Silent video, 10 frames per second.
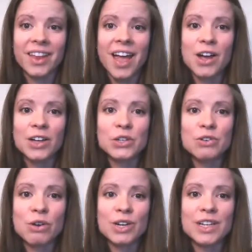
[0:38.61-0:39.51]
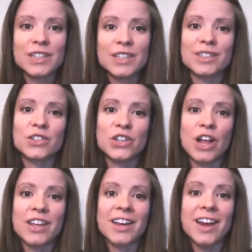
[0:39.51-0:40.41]
I also notice,
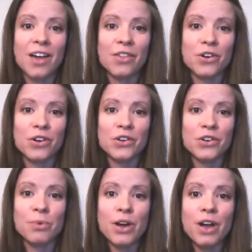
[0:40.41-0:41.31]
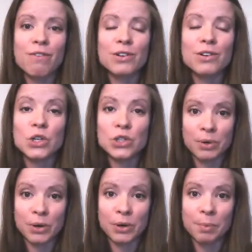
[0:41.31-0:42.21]
Shelly and Heather, your book covers are
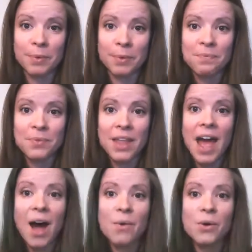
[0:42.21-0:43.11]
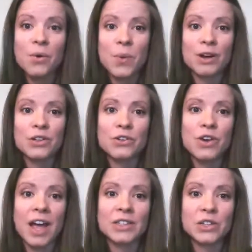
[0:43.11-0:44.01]
superb. How or where do
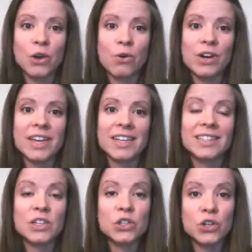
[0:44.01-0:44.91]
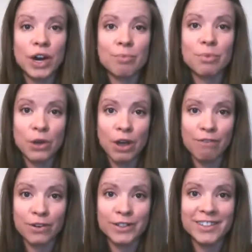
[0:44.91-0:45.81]
you guys go to get such great book
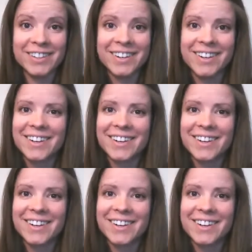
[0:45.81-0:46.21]
covers?